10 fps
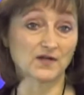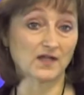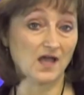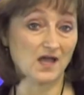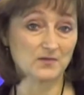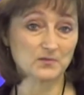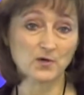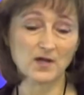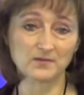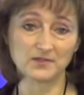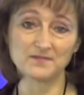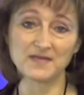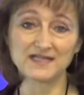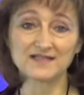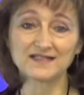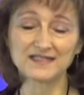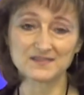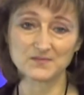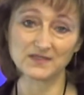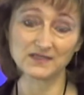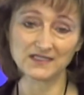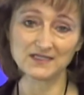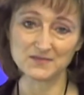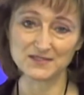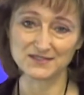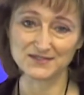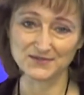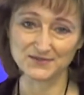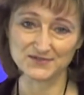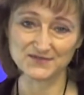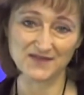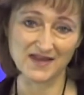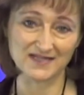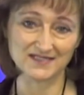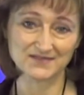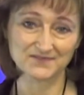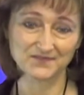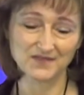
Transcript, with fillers: a common problem many cleaning business owners face.